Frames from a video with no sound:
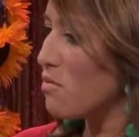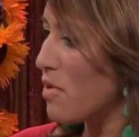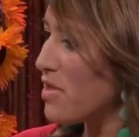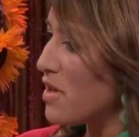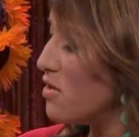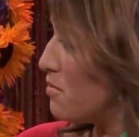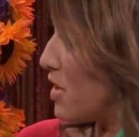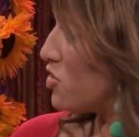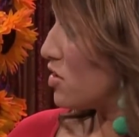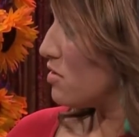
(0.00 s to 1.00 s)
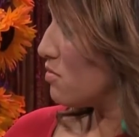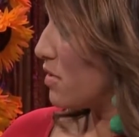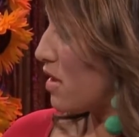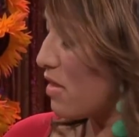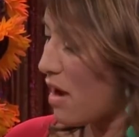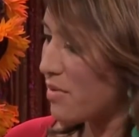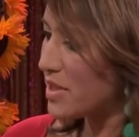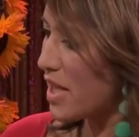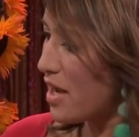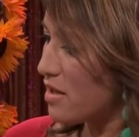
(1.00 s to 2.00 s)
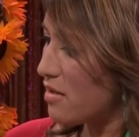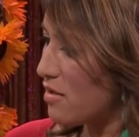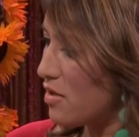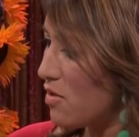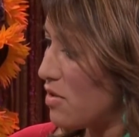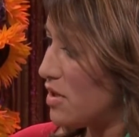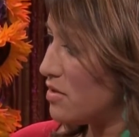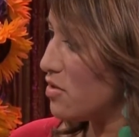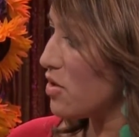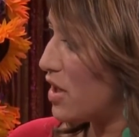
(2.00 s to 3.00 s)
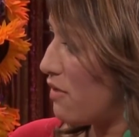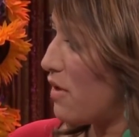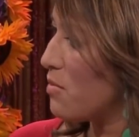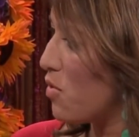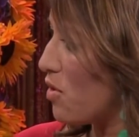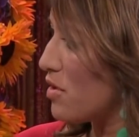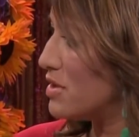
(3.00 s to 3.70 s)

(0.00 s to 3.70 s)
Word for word: one thing you mentioned within that was that, you know, these, you're giving more